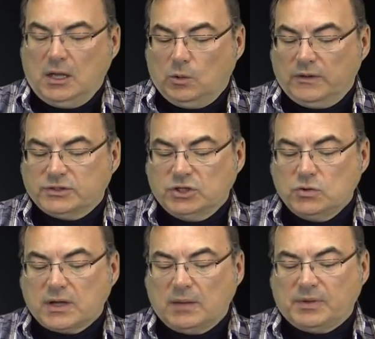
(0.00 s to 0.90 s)
Well, there's a
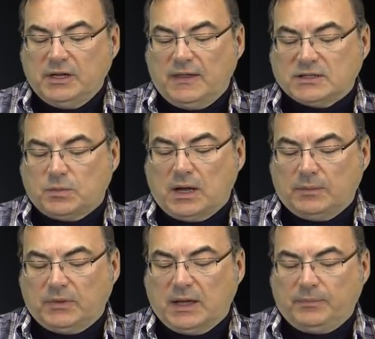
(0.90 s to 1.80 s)
new company that's
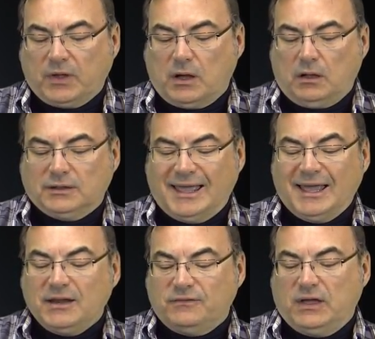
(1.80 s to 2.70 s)
popped up called
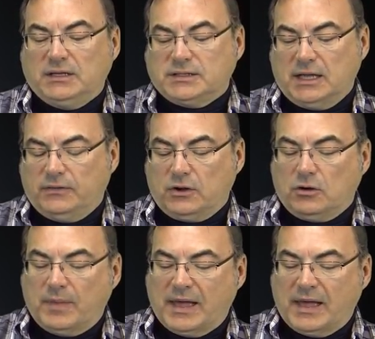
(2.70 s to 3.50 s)
Enevate and they're a